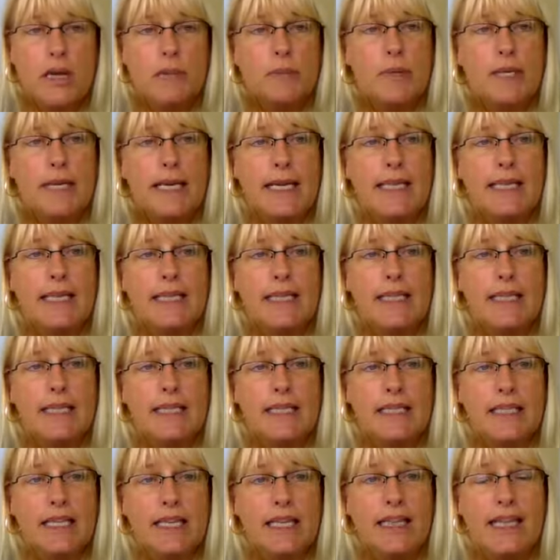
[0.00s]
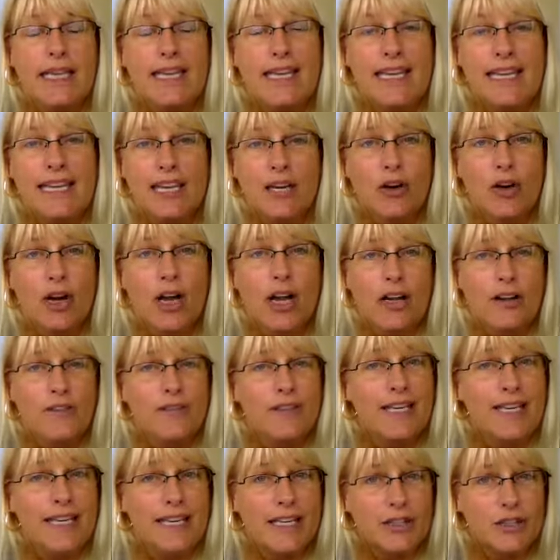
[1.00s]
But in the era of
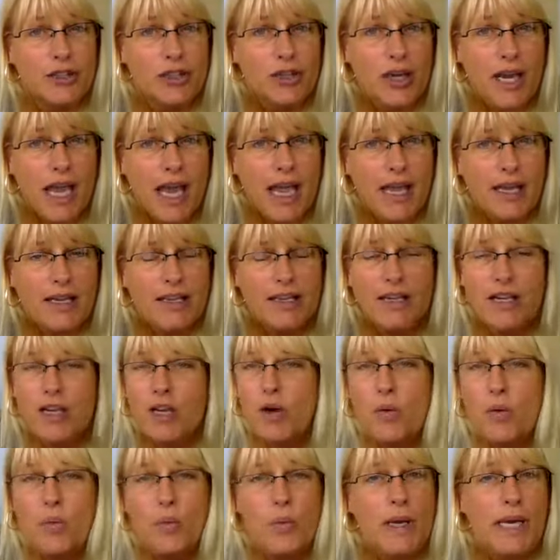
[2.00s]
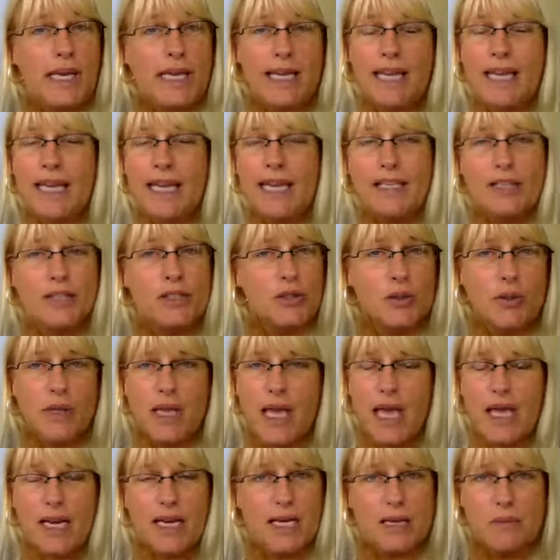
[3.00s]
the internet, we can't do
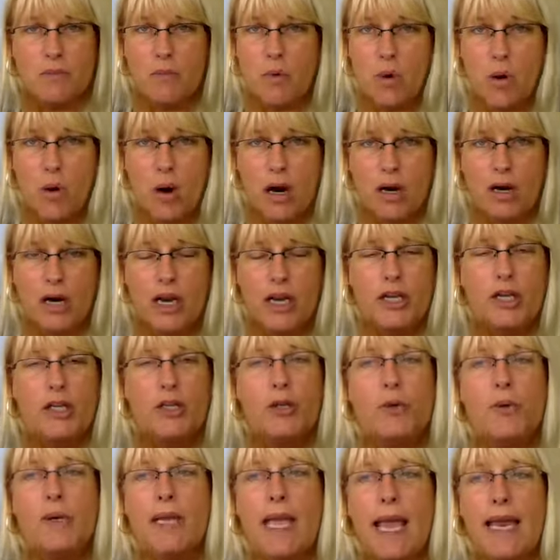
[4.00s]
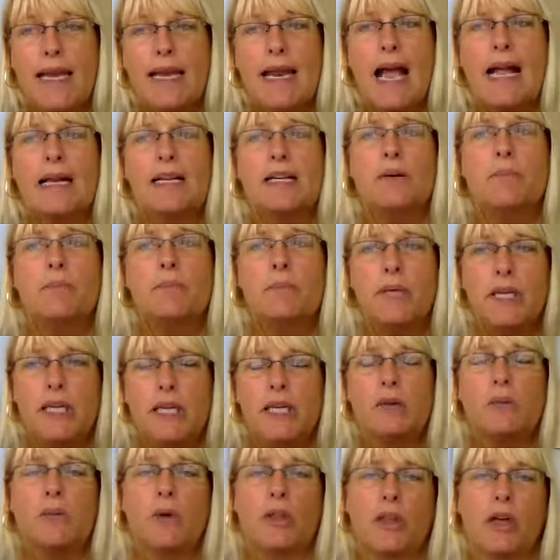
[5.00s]
that anymore. You cannot
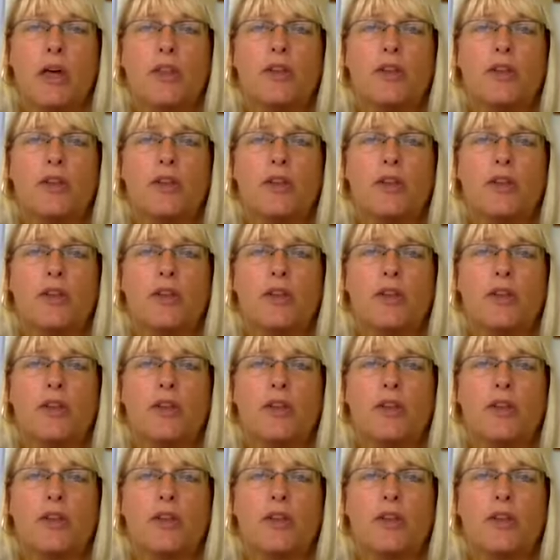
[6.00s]
compete with